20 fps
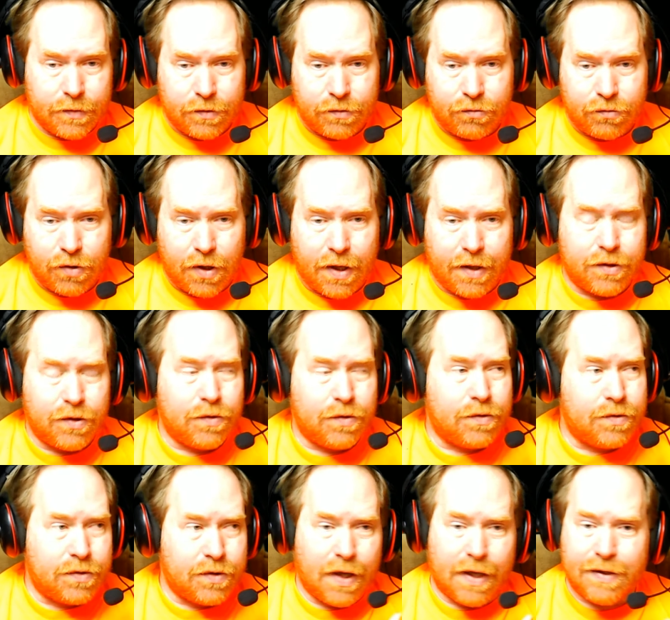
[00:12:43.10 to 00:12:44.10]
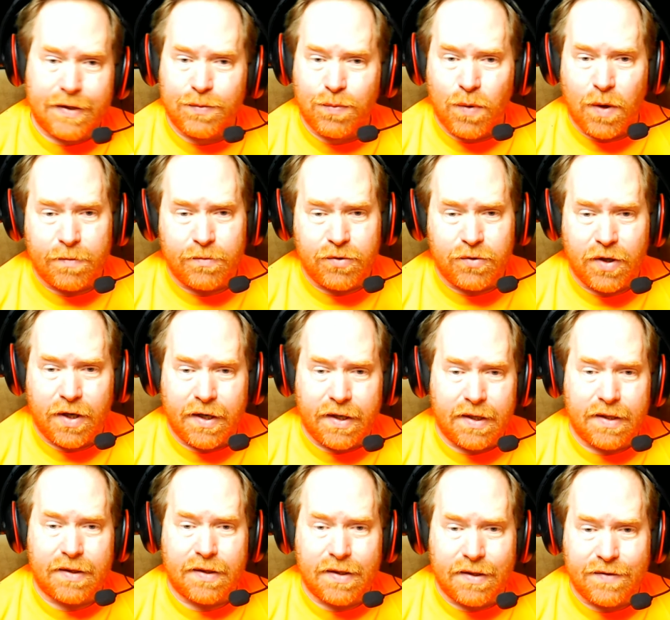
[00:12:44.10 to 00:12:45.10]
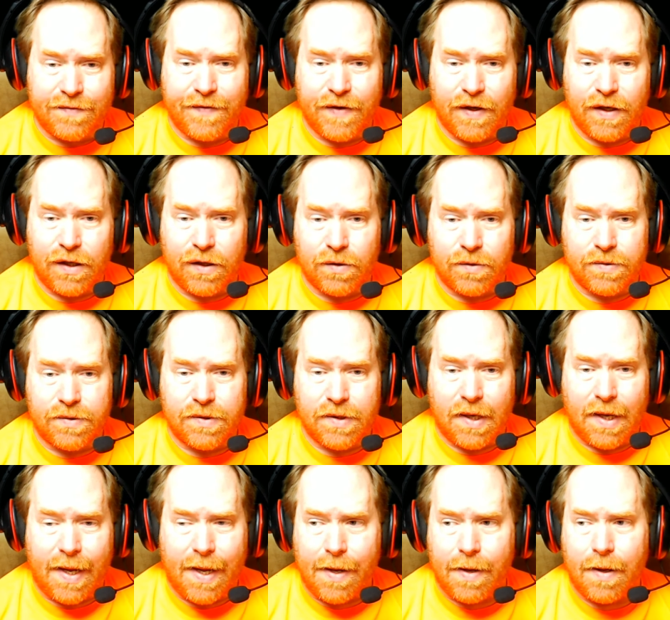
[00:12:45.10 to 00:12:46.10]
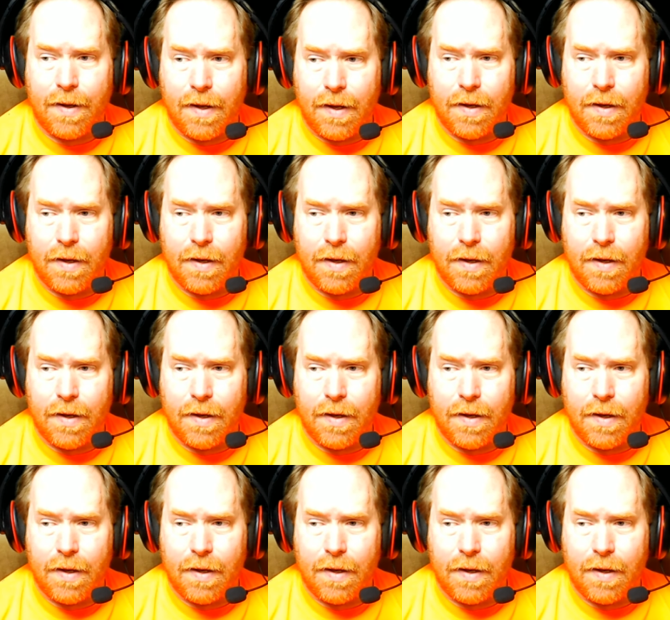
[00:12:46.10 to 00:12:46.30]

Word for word: try to do. So that's why I'm trying to get these videos out,